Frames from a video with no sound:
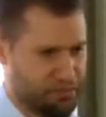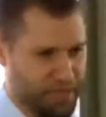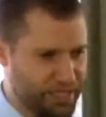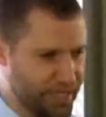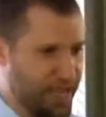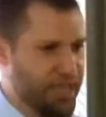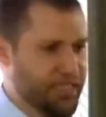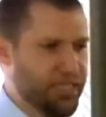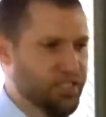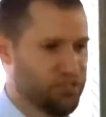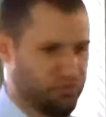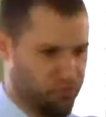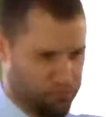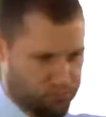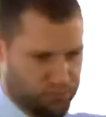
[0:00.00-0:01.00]
the mediator is
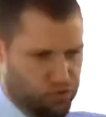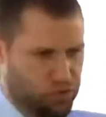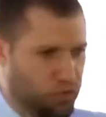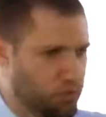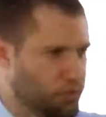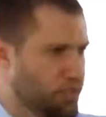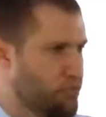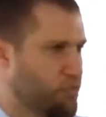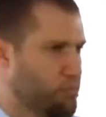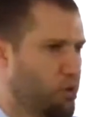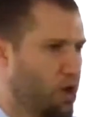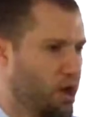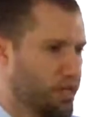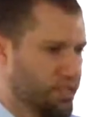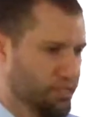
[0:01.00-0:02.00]
for two different
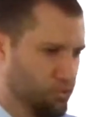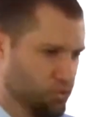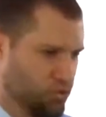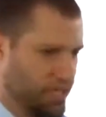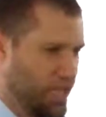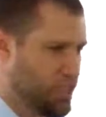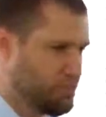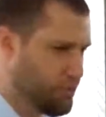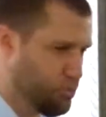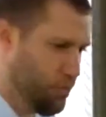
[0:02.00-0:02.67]
parties who stands